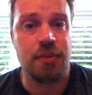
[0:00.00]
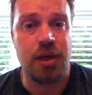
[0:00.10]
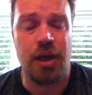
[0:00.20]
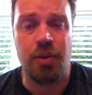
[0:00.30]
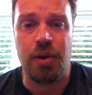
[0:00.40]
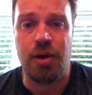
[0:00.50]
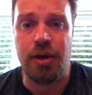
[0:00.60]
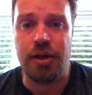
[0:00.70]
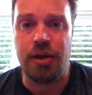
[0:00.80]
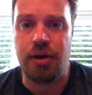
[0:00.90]
kind of went
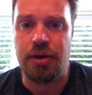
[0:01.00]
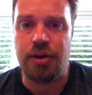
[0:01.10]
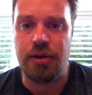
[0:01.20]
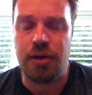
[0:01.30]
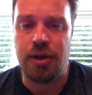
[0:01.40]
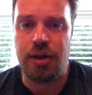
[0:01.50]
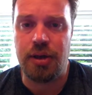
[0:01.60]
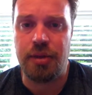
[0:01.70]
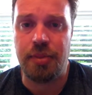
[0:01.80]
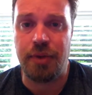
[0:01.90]
on and on
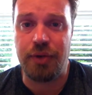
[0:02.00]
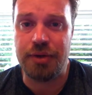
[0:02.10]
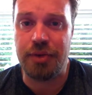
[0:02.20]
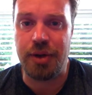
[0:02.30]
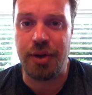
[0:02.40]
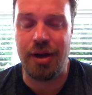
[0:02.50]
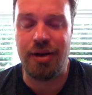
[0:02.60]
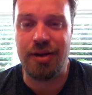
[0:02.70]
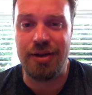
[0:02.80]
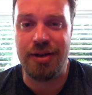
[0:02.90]
my first video there,
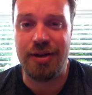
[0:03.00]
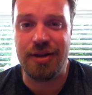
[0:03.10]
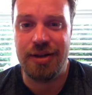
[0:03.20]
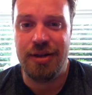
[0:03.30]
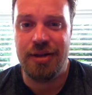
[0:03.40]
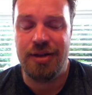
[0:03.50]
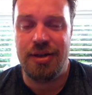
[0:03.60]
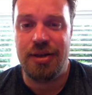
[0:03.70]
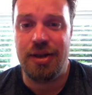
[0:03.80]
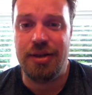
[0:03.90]
and
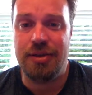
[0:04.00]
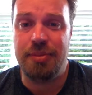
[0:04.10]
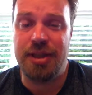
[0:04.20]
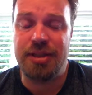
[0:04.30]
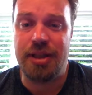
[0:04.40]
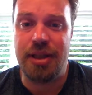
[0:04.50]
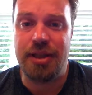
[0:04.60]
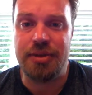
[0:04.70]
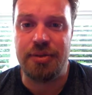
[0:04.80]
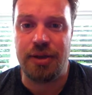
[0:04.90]
basically the
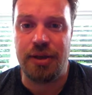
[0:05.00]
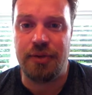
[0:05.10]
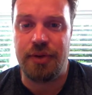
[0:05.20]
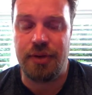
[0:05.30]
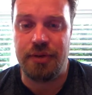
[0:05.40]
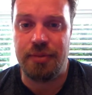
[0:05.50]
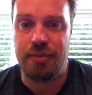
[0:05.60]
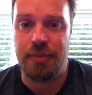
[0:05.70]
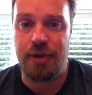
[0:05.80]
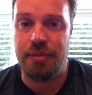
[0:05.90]
history
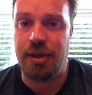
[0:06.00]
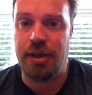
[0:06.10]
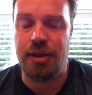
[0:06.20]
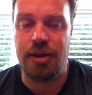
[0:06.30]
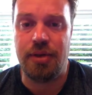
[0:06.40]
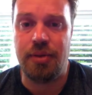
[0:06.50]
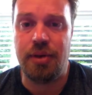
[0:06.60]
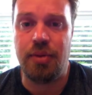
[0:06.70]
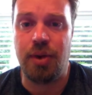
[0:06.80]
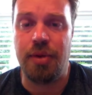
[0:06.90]
of me and
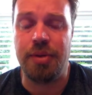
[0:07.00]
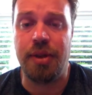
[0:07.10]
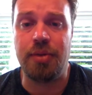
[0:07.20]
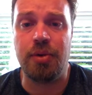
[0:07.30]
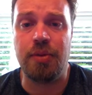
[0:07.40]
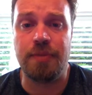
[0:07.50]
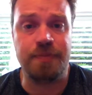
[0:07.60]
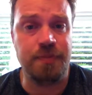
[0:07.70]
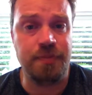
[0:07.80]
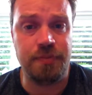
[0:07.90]
what I've been through.
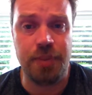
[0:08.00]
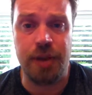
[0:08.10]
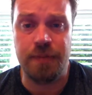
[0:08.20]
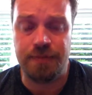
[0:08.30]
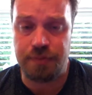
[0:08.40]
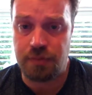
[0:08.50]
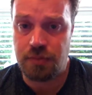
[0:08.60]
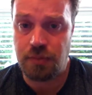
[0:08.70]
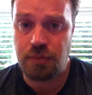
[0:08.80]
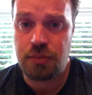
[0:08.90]
But
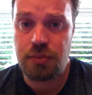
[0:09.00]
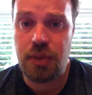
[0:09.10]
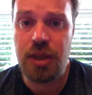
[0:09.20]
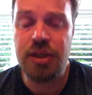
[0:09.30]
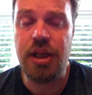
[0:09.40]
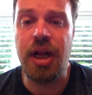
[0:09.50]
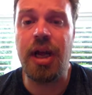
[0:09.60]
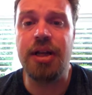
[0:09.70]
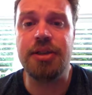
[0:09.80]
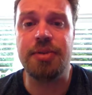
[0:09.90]

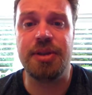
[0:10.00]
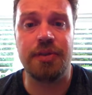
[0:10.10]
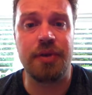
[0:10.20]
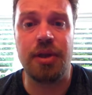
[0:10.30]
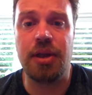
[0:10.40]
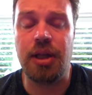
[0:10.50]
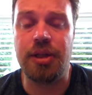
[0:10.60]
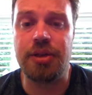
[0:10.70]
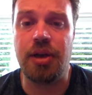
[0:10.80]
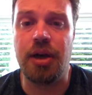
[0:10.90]
today I'd specifically like
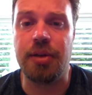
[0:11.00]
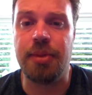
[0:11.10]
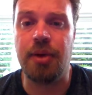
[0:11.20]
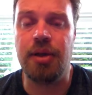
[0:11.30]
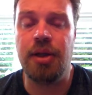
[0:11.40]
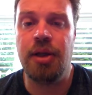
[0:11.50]
to talk about